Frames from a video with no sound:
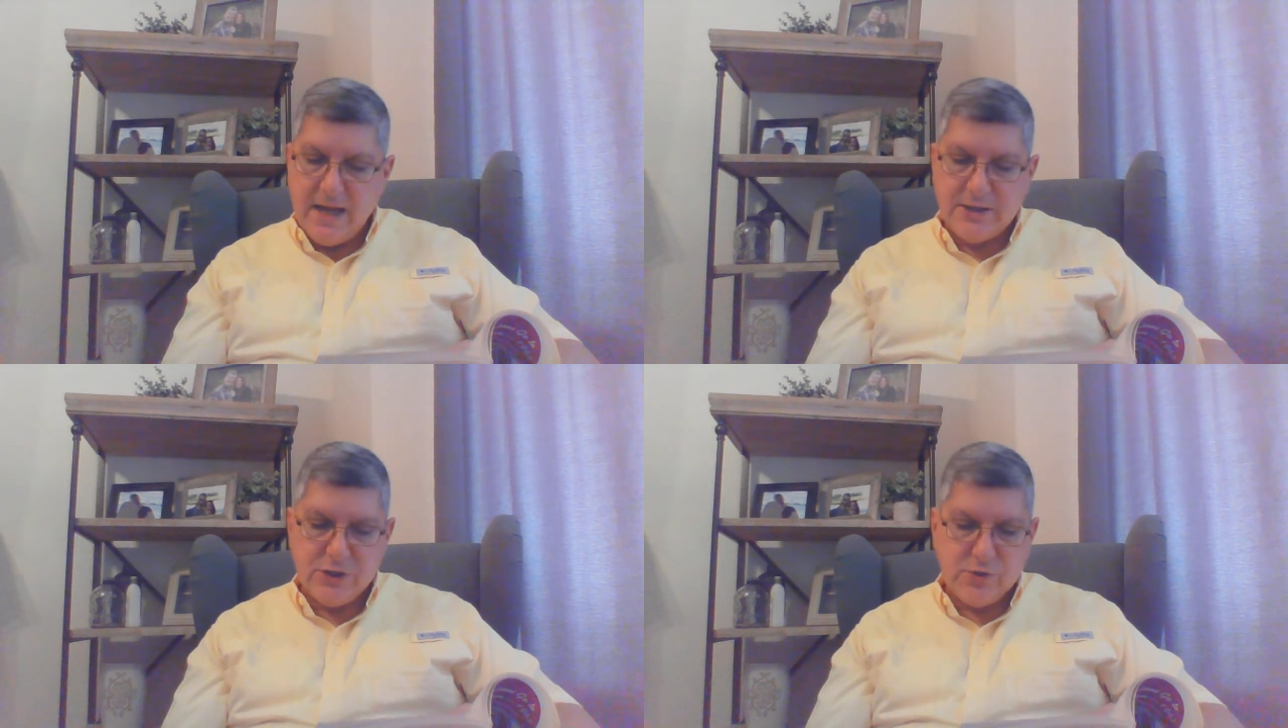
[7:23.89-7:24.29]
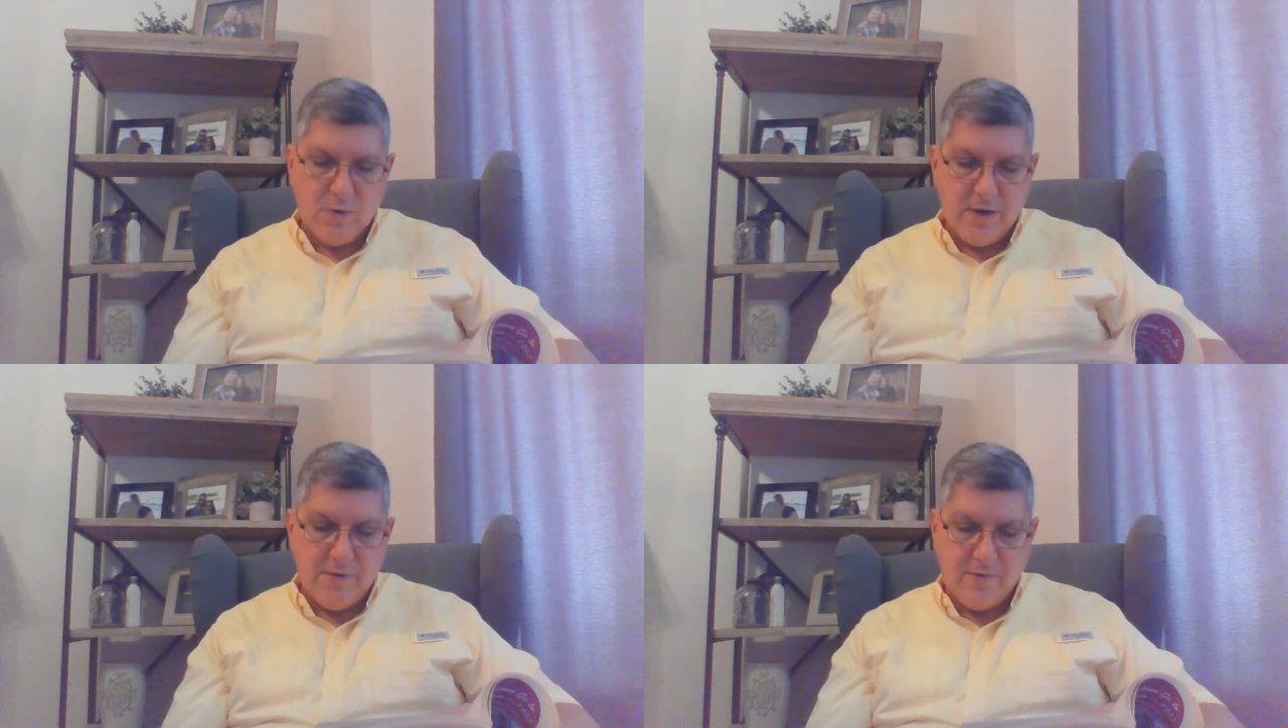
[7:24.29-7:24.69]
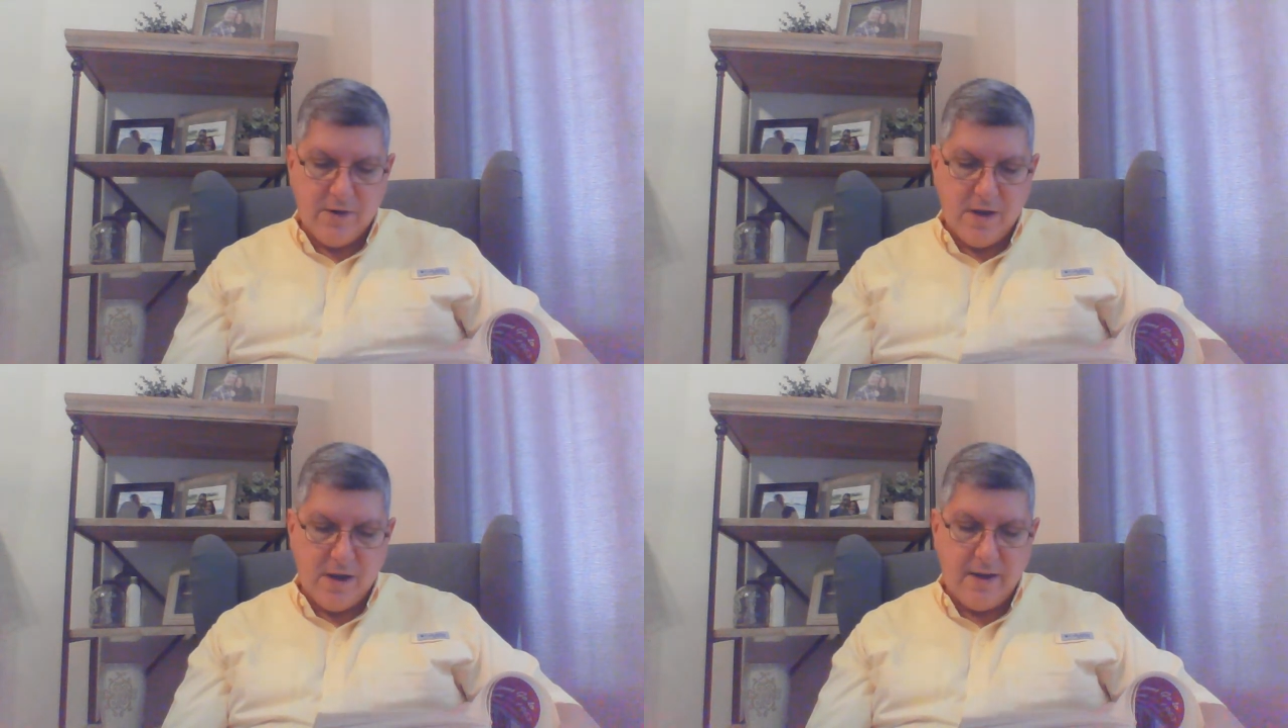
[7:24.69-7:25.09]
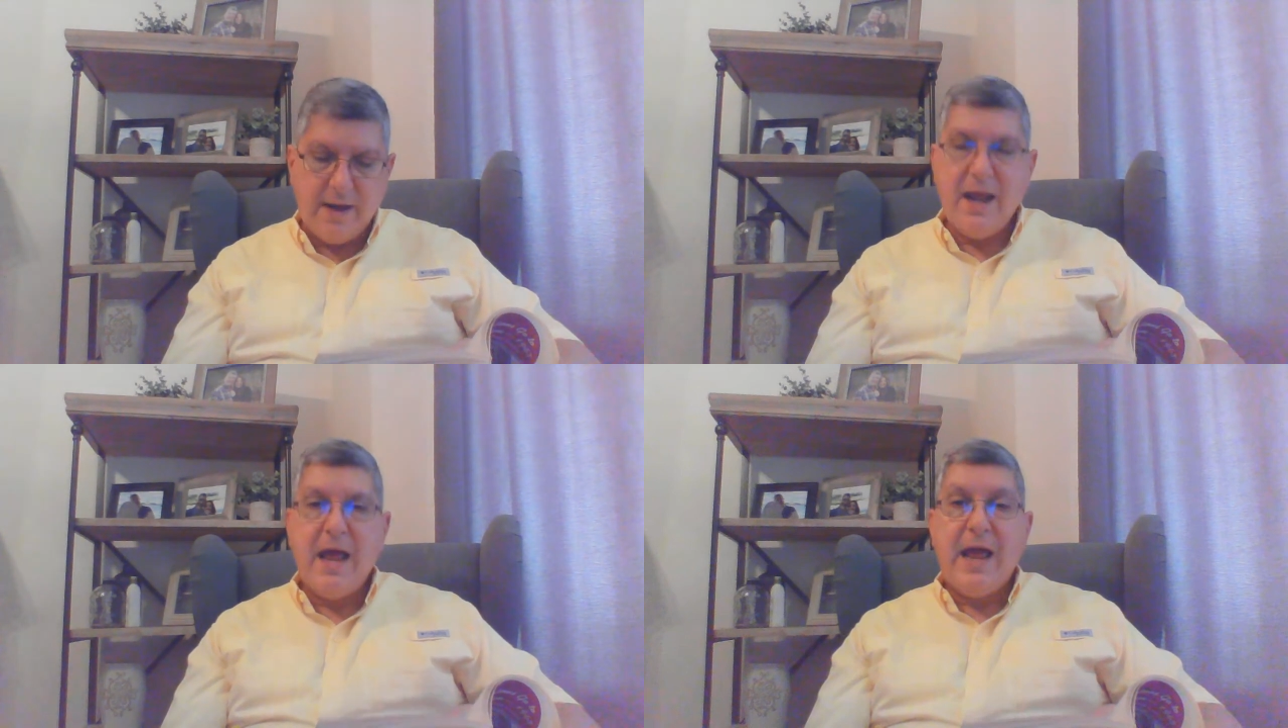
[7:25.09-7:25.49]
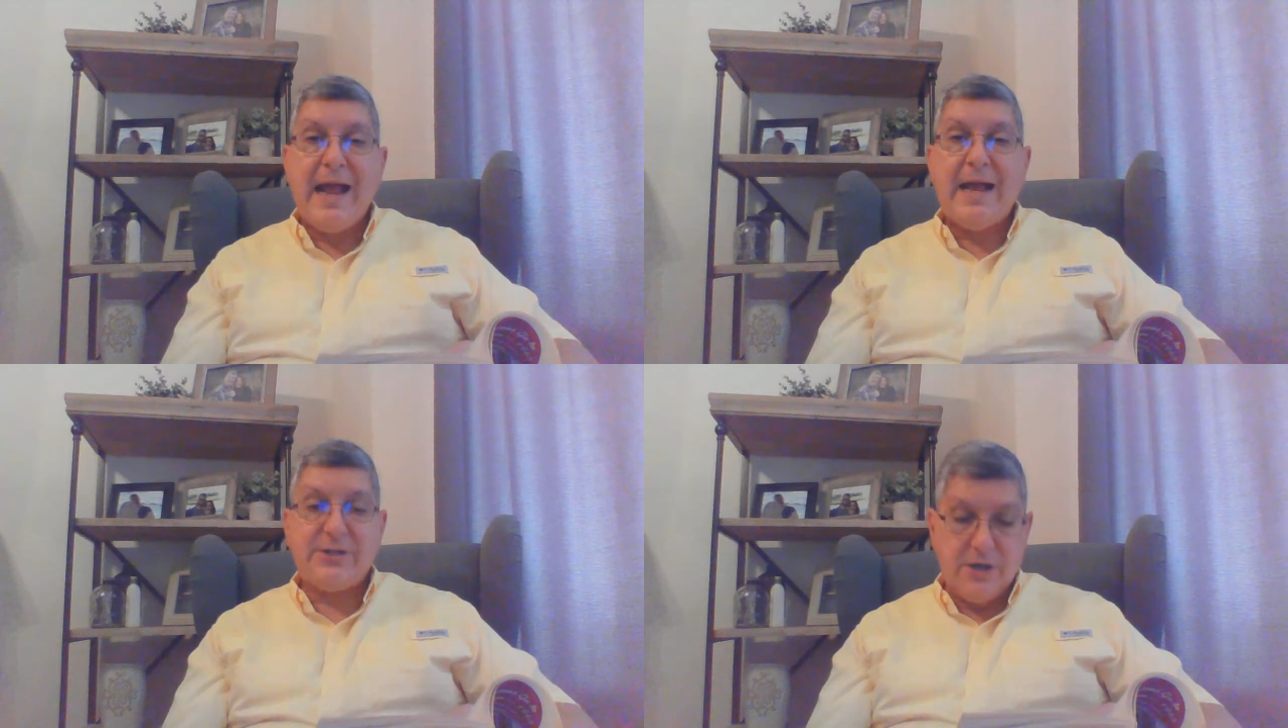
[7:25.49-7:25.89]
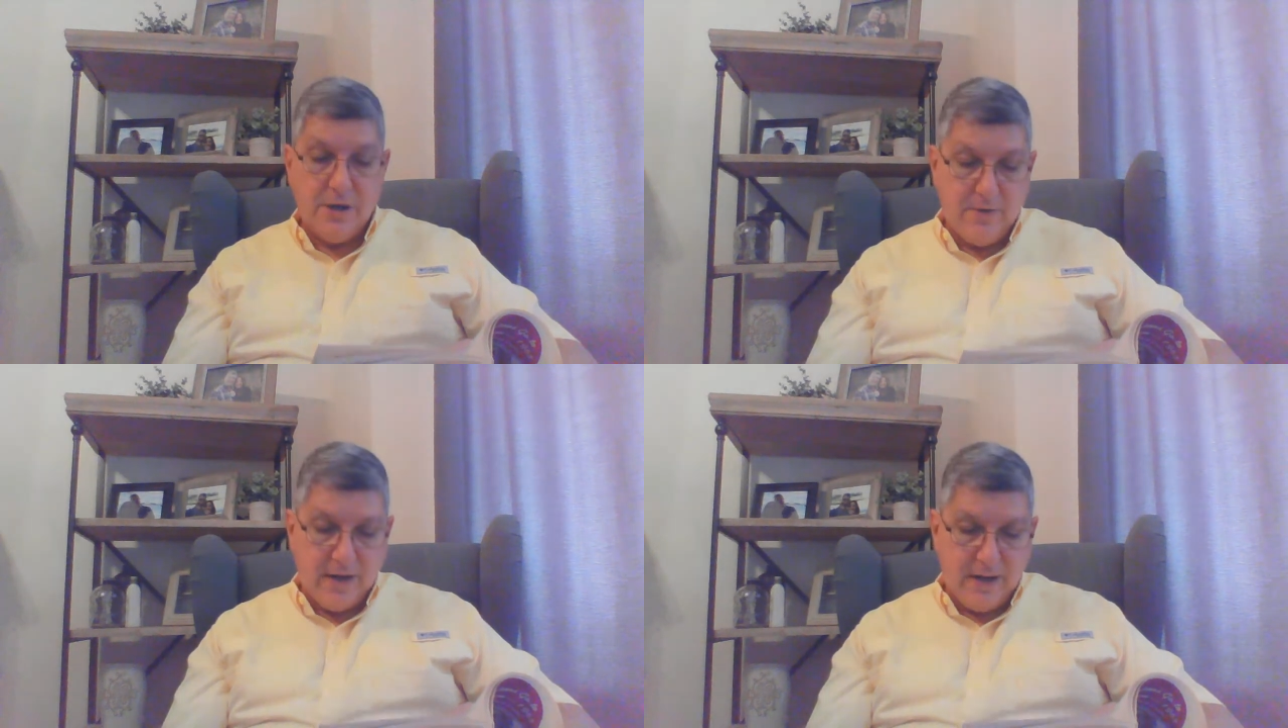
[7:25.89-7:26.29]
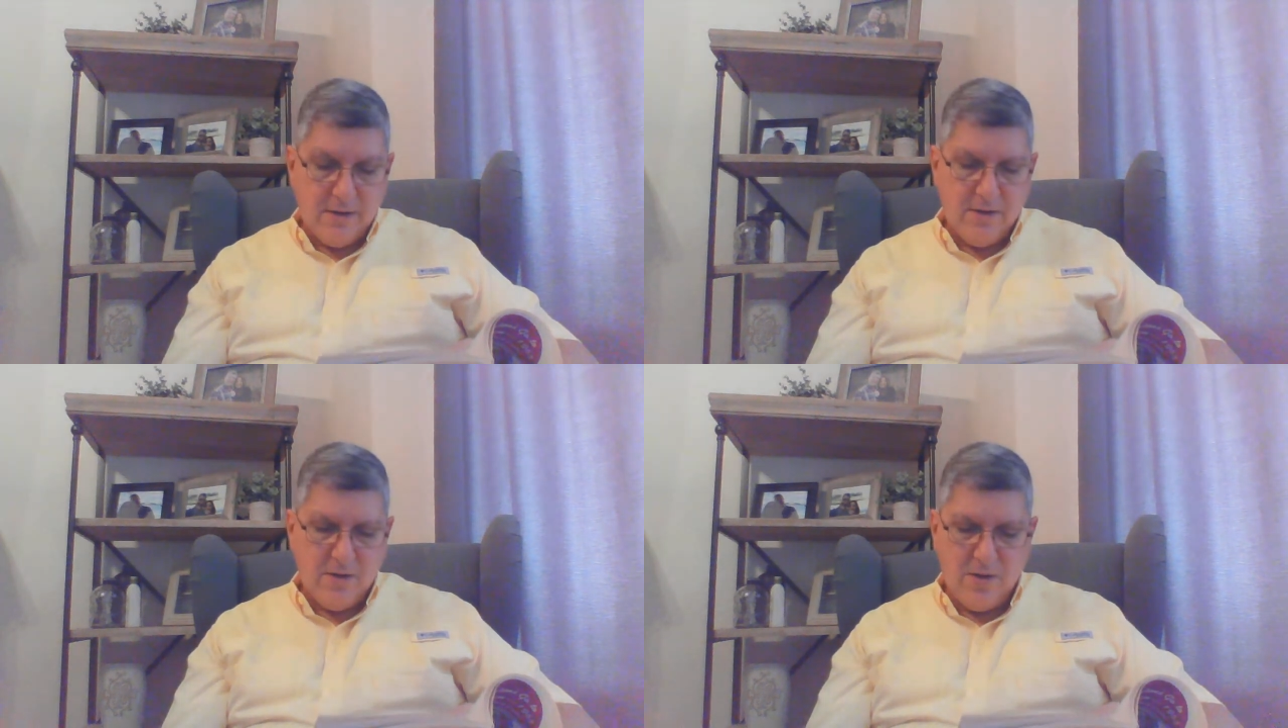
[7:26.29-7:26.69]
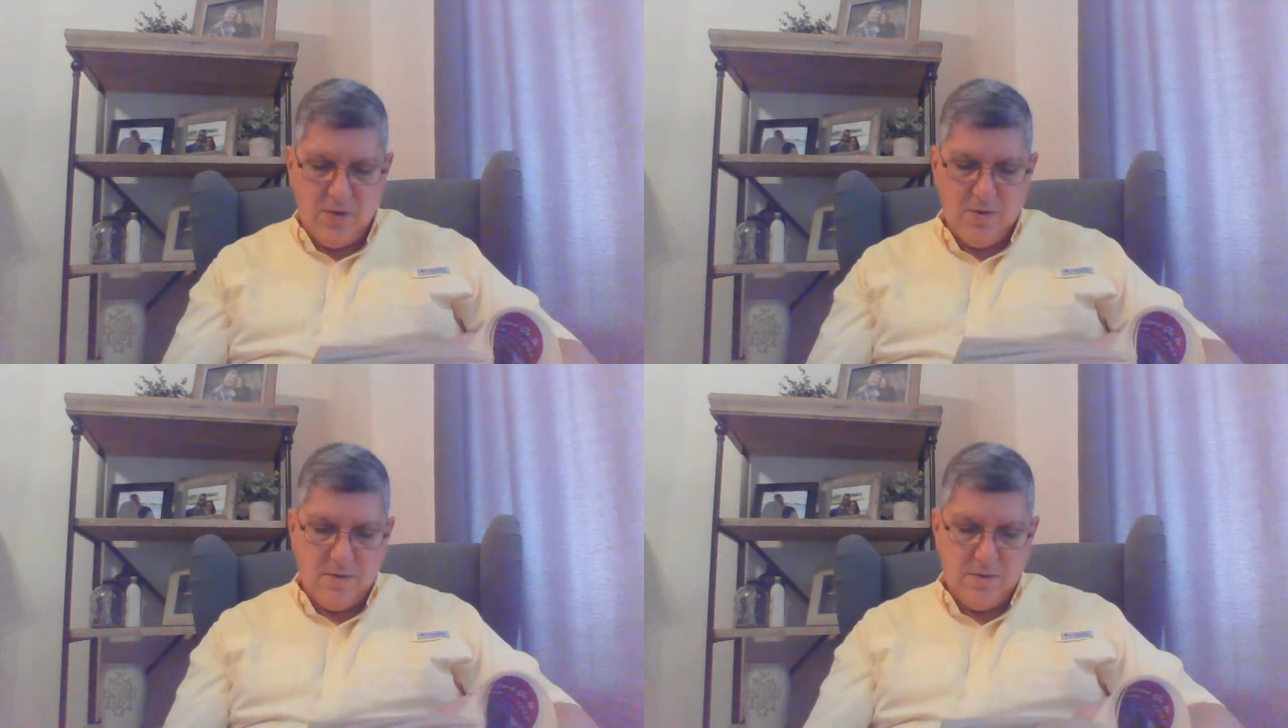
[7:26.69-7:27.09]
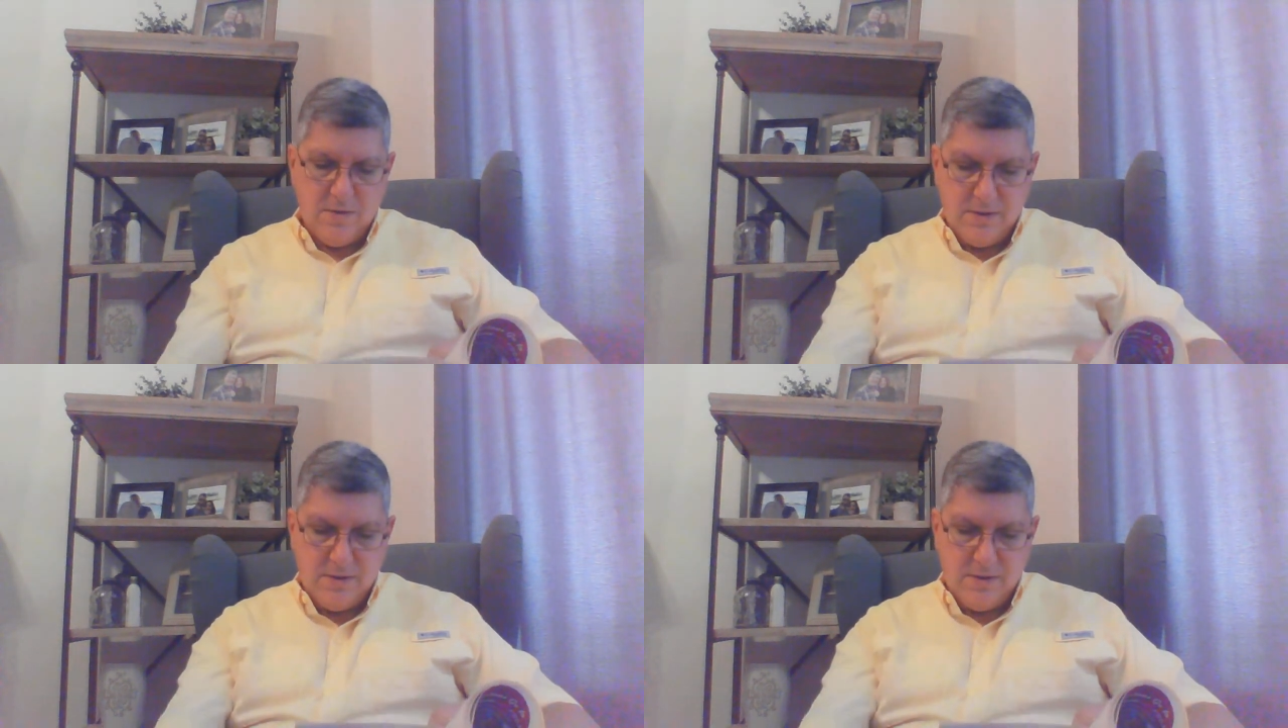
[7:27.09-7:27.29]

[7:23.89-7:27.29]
"I swear for God. Ask Cody." "Who?"